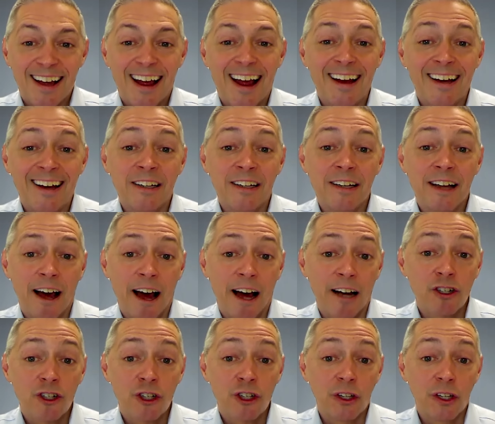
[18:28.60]
and
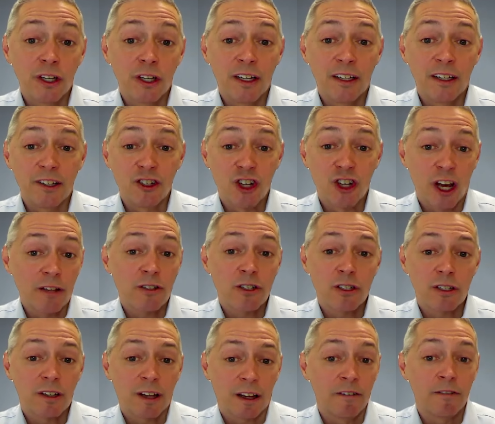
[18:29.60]
actually
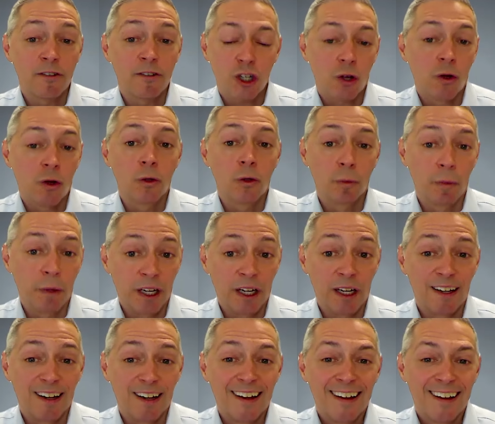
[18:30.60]
just kind of told
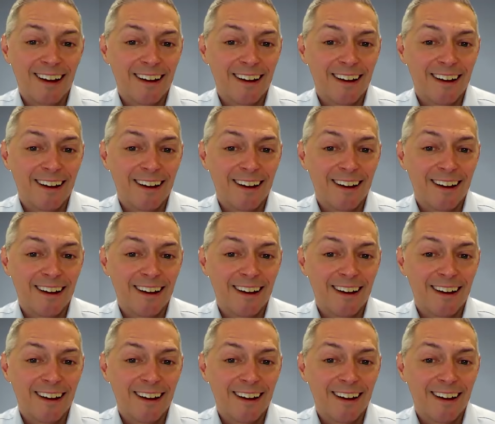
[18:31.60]
me